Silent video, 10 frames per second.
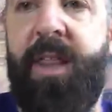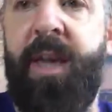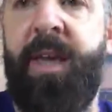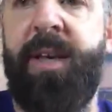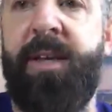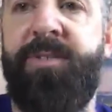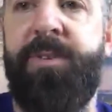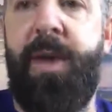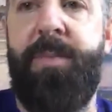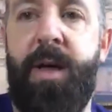thing is.
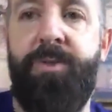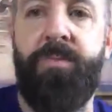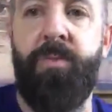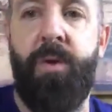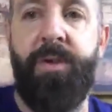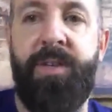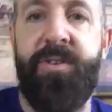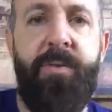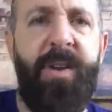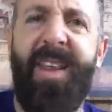And maybe I'll do more of
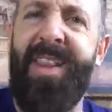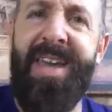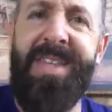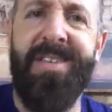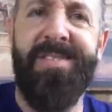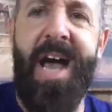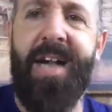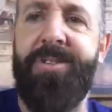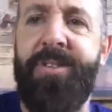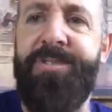these. I really like this,
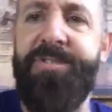actually. This